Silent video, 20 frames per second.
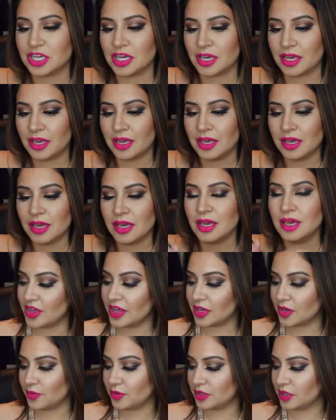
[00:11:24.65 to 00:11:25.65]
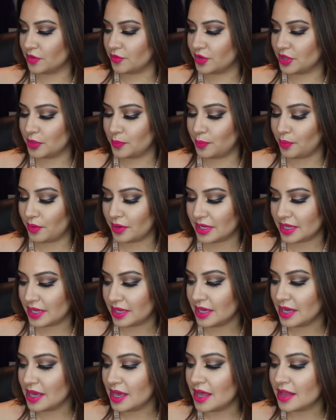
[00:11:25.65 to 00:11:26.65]
I think it would look really
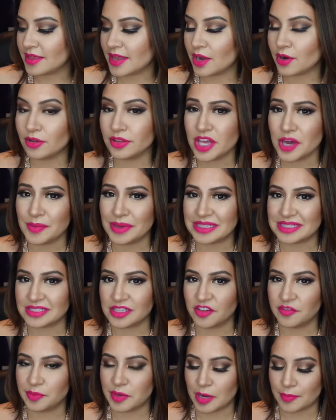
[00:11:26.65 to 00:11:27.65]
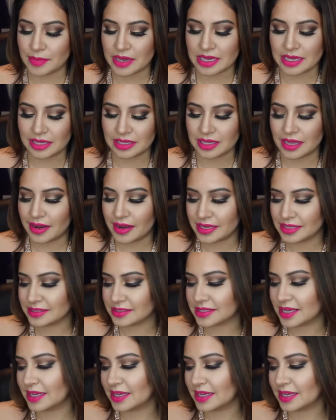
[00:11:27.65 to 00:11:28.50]
pretty, not only on myself but on my clients.